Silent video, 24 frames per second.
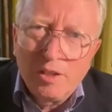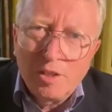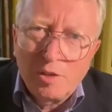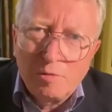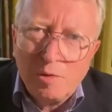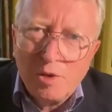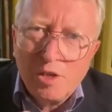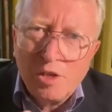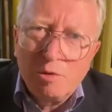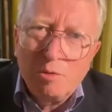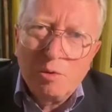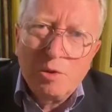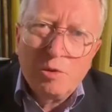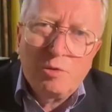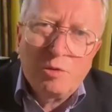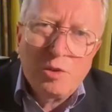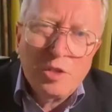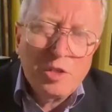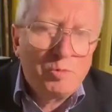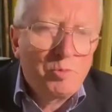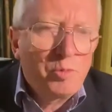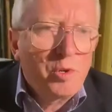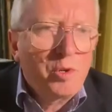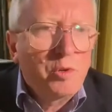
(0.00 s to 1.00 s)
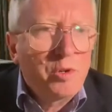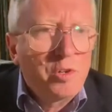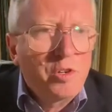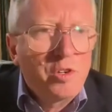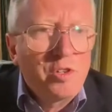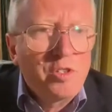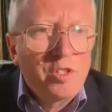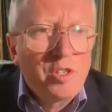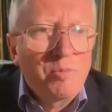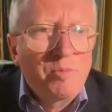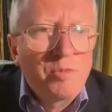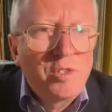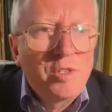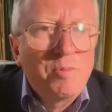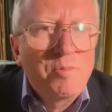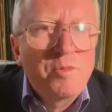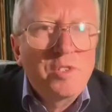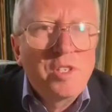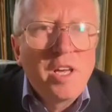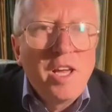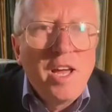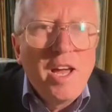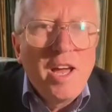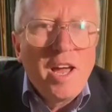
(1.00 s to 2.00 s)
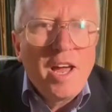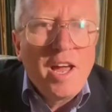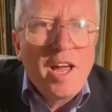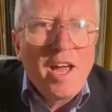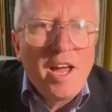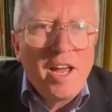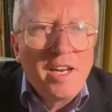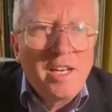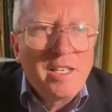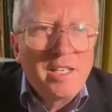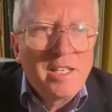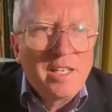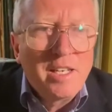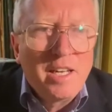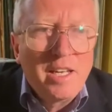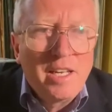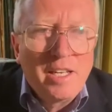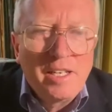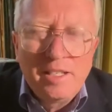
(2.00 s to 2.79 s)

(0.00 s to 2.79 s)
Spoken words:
especially with respiratory symptoms, and